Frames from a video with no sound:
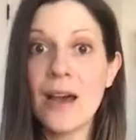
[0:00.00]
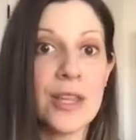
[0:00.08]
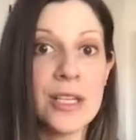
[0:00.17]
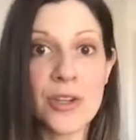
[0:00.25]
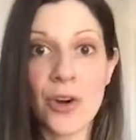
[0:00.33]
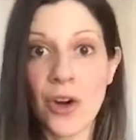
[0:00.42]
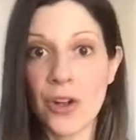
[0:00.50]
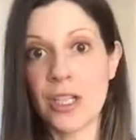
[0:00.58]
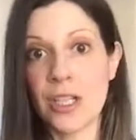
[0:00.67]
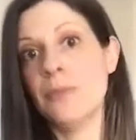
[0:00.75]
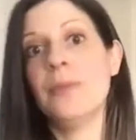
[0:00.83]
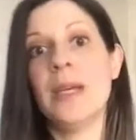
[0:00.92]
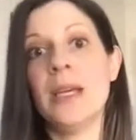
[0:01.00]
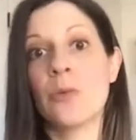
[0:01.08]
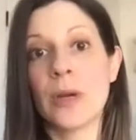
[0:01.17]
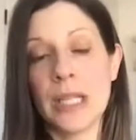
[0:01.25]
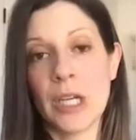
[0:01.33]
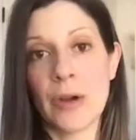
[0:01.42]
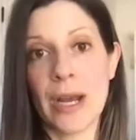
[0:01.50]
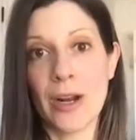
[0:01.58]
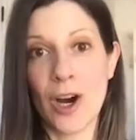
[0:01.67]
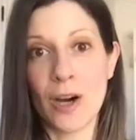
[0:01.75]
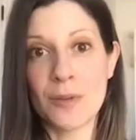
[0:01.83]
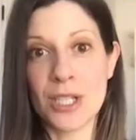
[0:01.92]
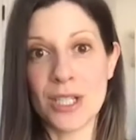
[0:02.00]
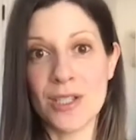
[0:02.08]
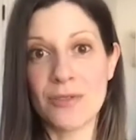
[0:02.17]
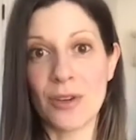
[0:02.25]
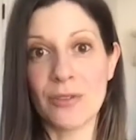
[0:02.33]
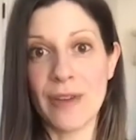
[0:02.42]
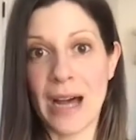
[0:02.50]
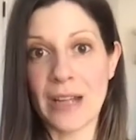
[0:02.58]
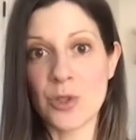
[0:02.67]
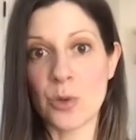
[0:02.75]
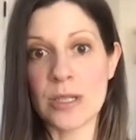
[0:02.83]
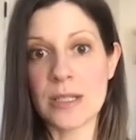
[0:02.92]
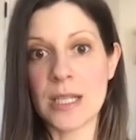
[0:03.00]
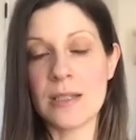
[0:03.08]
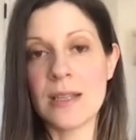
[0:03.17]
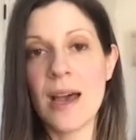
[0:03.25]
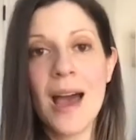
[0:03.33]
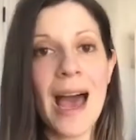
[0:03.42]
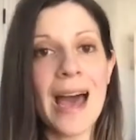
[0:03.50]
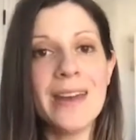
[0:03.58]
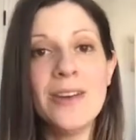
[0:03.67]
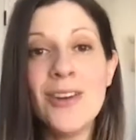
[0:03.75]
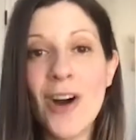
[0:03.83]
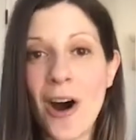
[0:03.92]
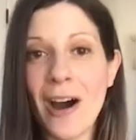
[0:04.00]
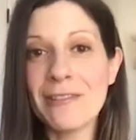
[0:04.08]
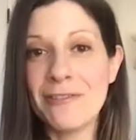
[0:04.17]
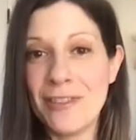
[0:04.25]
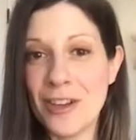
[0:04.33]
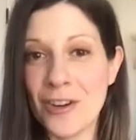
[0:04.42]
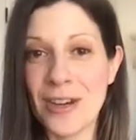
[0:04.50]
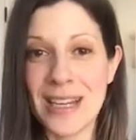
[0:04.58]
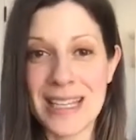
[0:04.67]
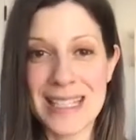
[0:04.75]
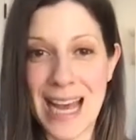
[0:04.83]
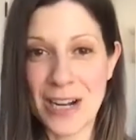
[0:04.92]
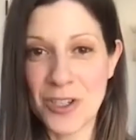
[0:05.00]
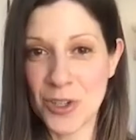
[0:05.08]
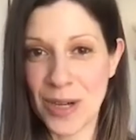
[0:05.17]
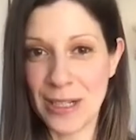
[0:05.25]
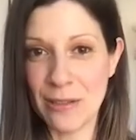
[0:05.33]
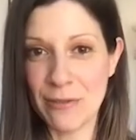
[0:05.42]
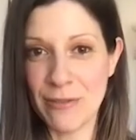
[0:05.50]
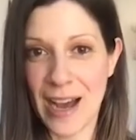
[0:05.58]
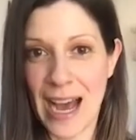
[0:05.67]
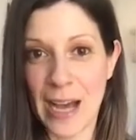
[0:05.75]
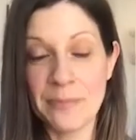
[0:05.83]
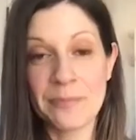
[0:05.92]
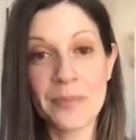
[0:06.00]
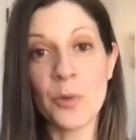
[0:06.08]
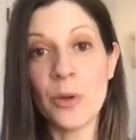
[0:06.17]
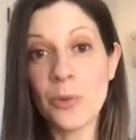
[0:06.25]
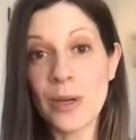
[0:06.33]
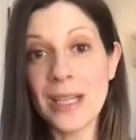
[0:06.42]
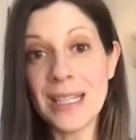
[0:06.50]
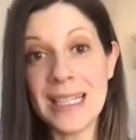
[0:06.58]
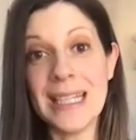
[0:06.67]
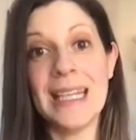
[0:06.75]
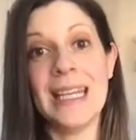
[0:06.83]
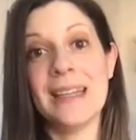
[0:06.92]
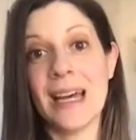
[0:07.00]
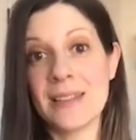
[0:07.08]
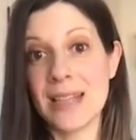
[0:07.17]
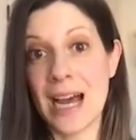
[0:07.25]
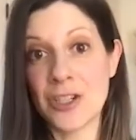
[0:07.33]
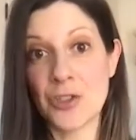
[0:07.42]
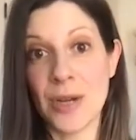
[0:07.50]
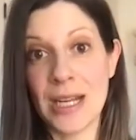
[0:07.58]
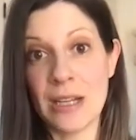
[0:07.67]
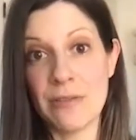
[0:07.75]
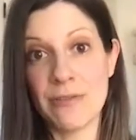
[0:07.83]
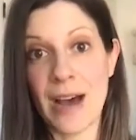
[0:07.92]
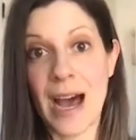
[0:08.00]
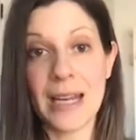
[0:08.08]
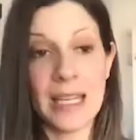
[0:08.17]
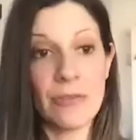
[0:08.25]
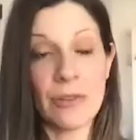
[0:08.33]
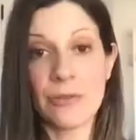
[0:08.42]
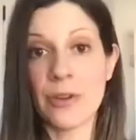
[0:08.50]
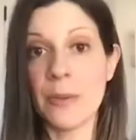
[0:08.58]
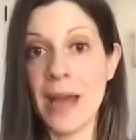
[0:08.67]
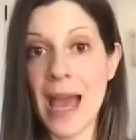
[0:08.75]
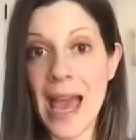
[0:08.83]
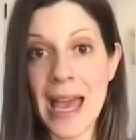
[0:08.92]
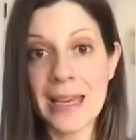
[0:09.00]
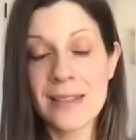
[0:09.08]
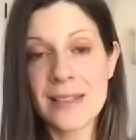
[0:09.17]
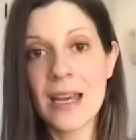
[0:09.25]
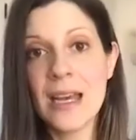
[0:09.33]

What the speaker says: These are all going to be really great options for fat sources, and not fearing saturated fat. We really need that saturated fat, even from eggs.